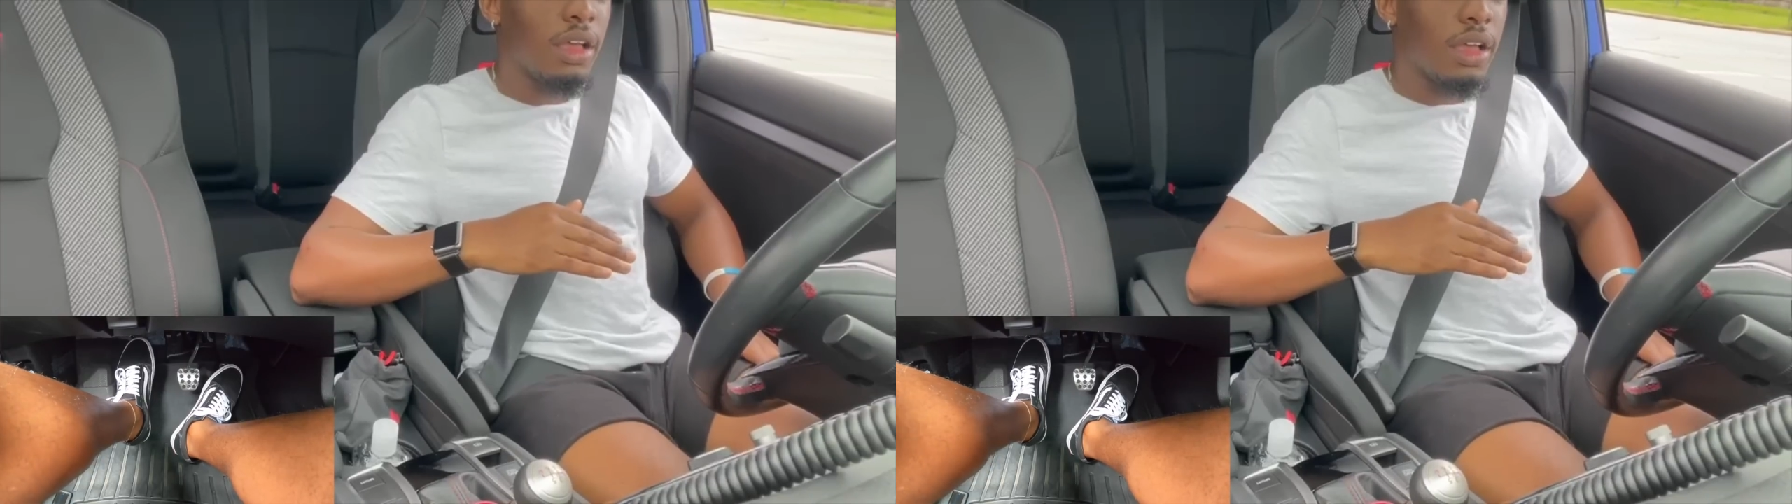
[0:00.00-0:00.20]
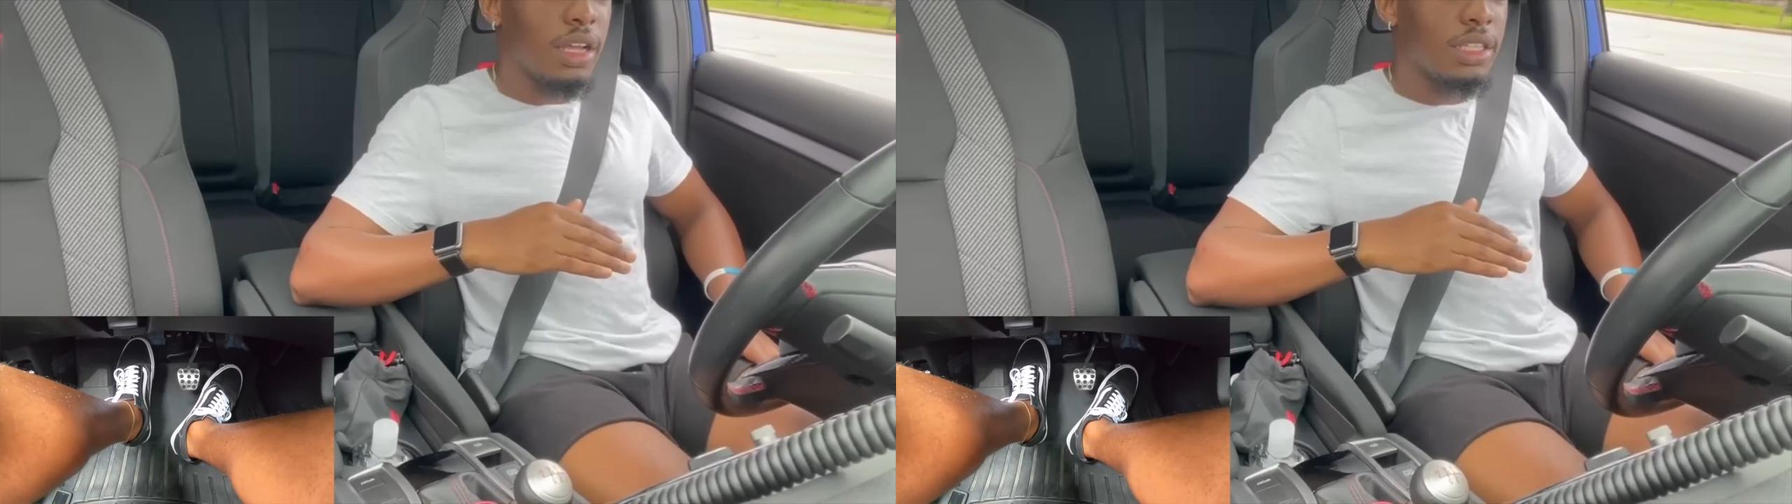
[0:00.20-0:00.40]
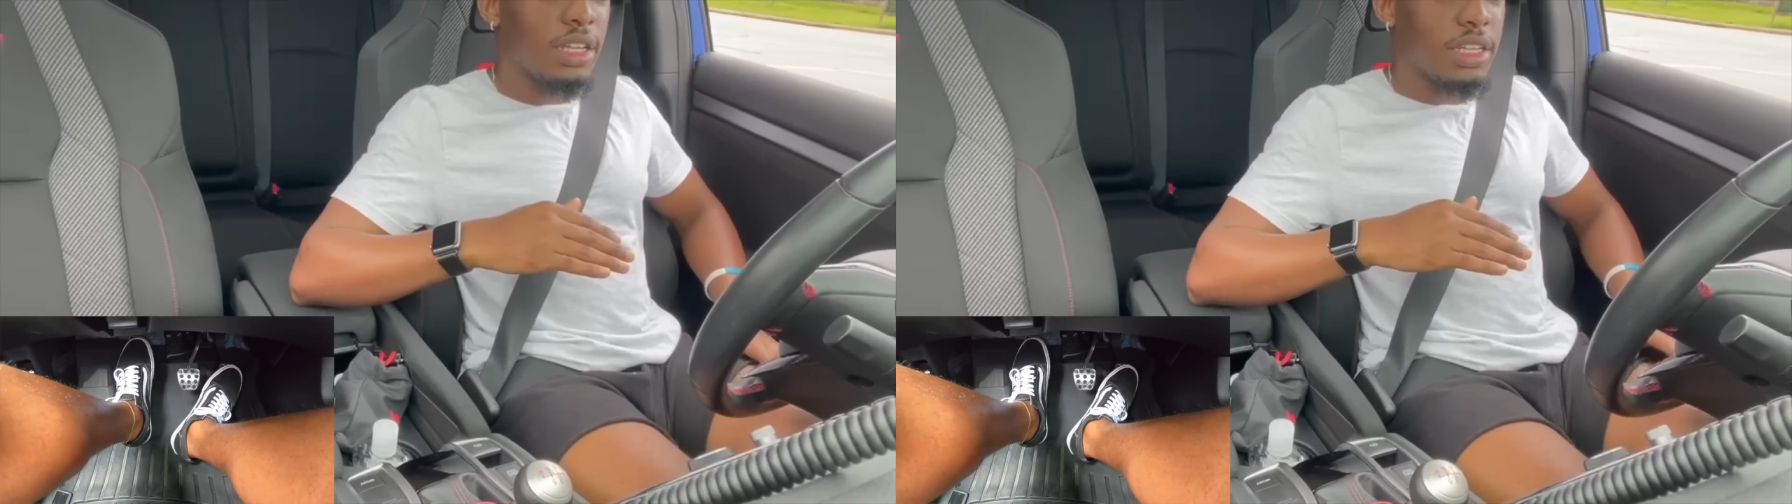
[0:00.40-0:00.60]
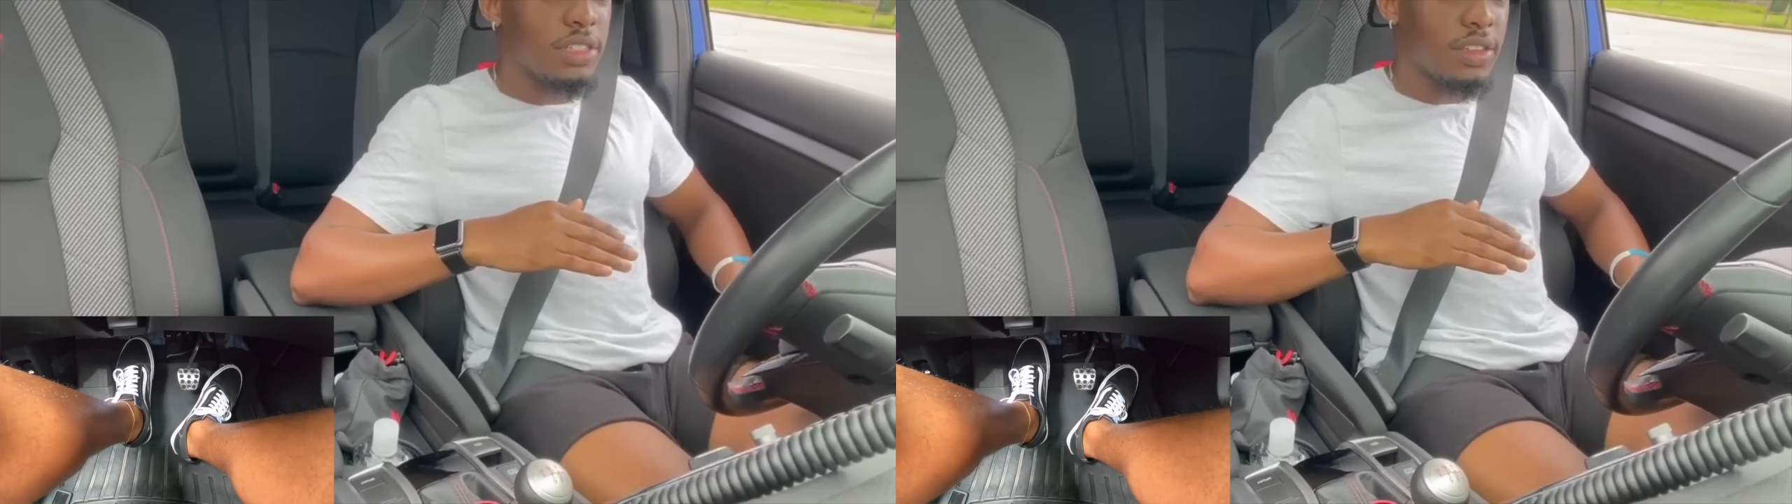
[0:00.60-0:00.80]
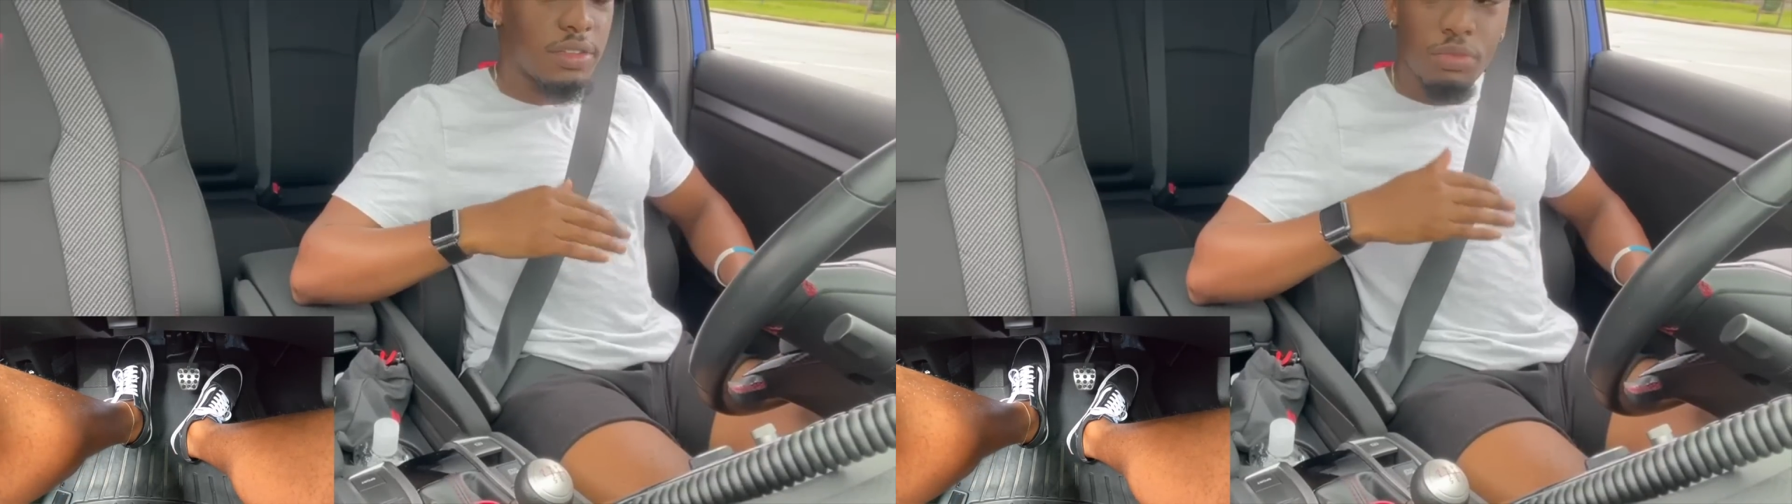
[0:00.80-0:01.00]
until it's
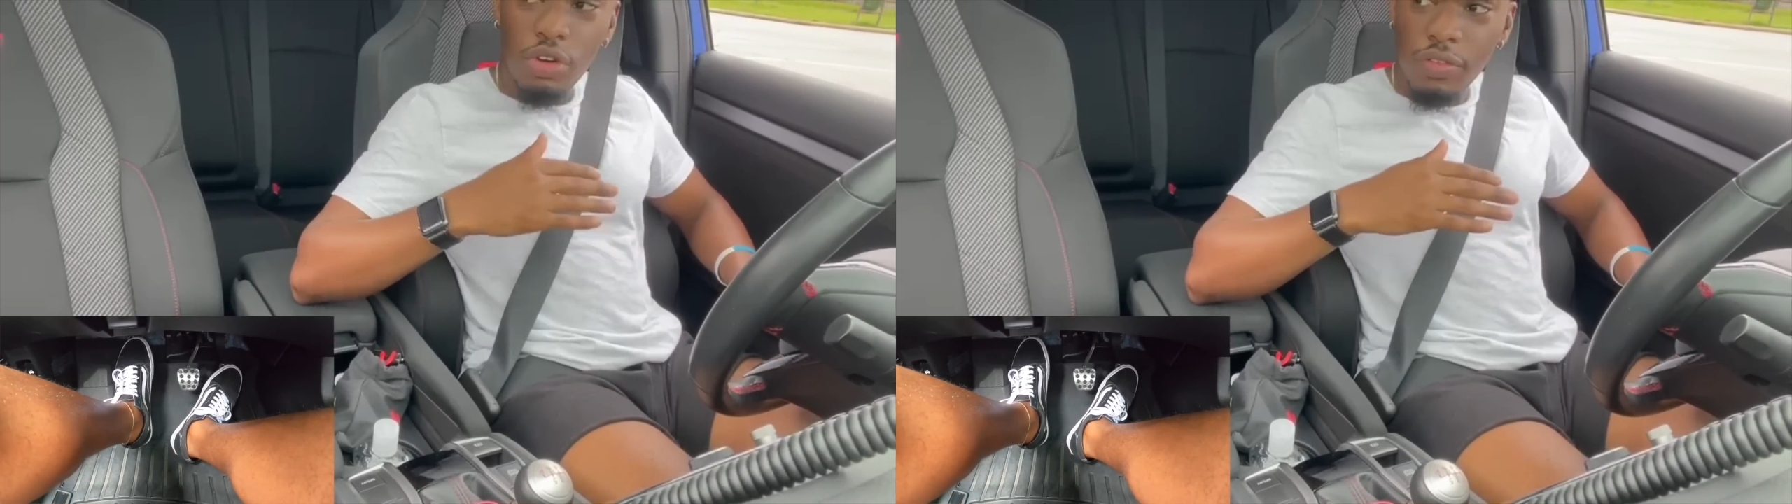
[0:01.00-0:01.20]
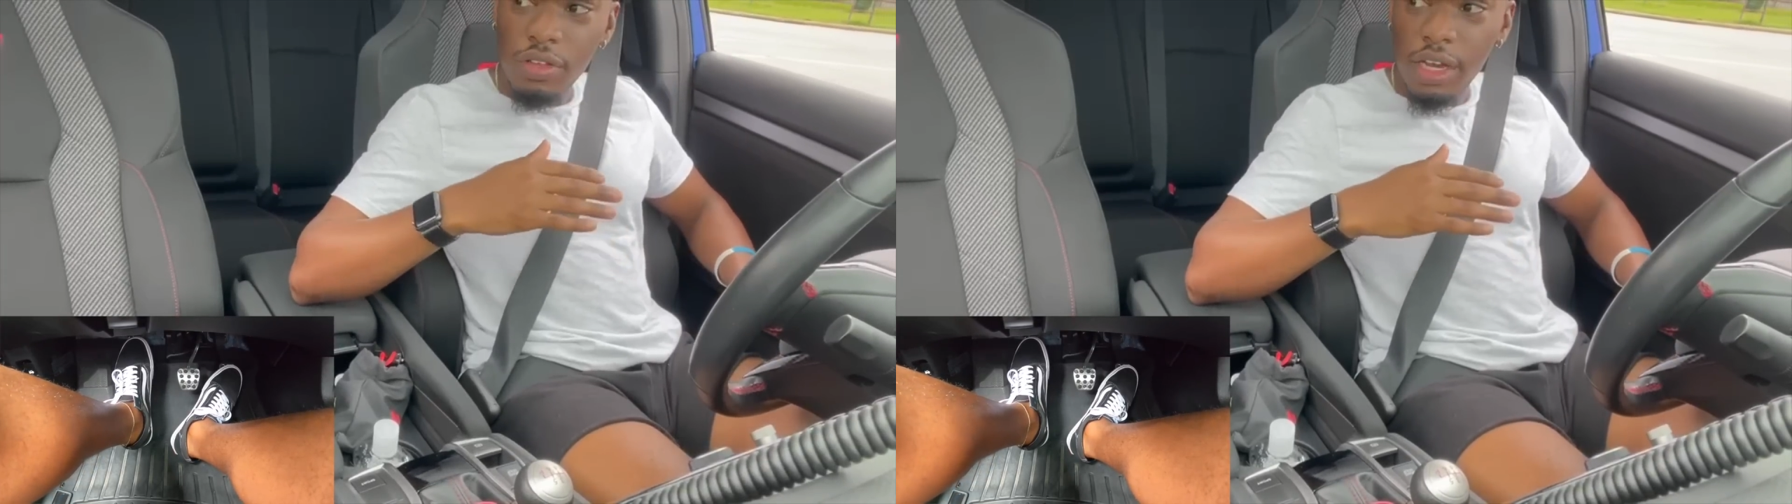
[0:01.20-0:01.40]
moving